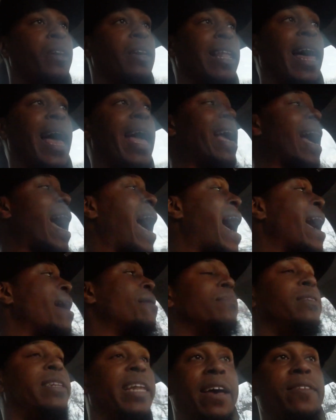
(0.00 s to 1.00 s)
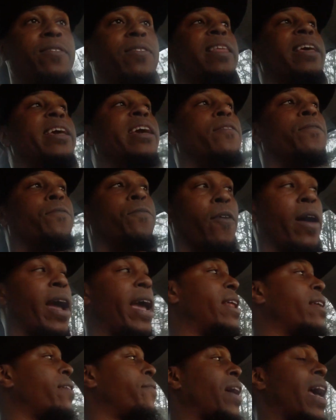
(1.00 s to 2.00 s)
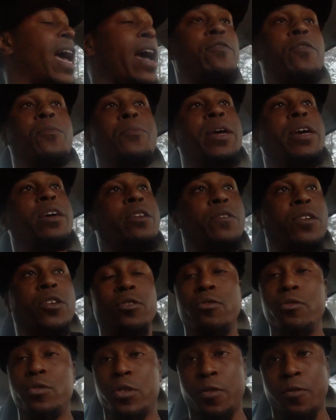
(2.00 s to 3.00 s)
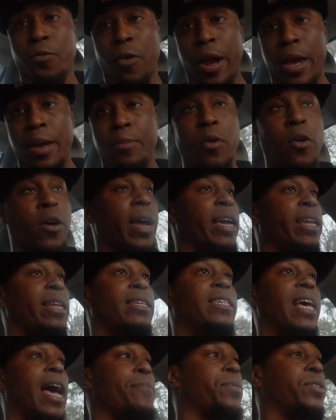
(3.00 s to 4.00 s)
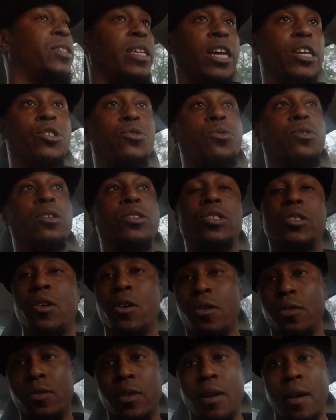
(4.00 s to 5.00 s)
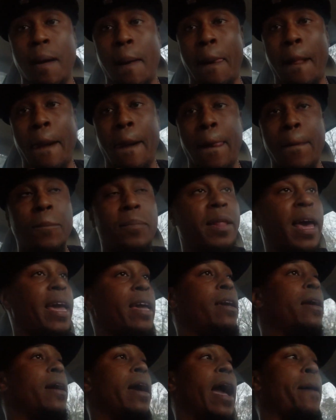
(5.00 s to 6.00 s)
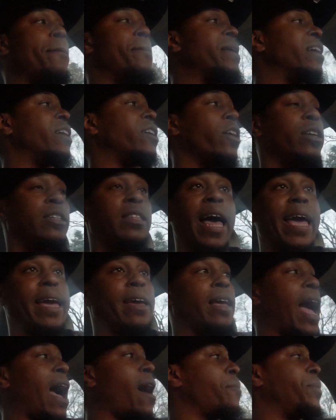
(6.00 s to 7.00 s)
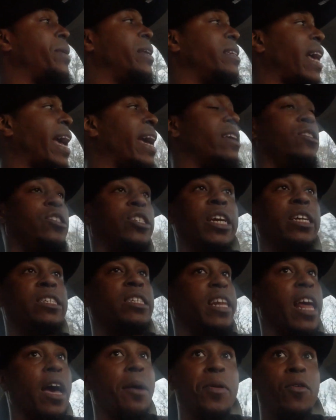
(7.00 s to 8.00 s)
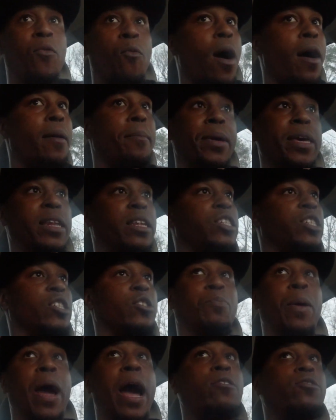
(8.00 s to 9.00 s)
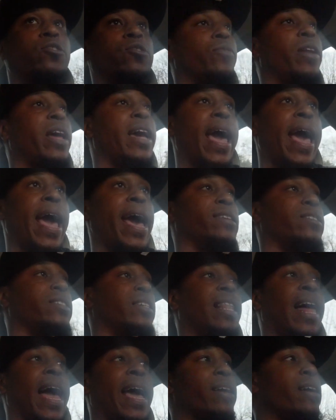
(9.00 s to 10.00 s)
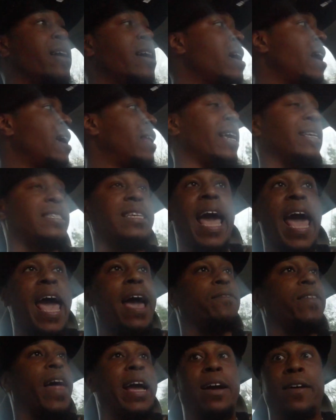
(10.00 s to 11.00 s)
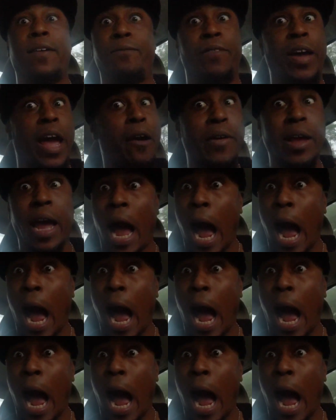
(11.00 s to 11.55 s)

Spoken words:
Like, I am deathly afraid of ever being accused of rape or any type of sexual assault. Like, yeah, I mean, like, I'll be dating chicks and they'll be wanting me to just pounce on their ass, and like, unless I have like a very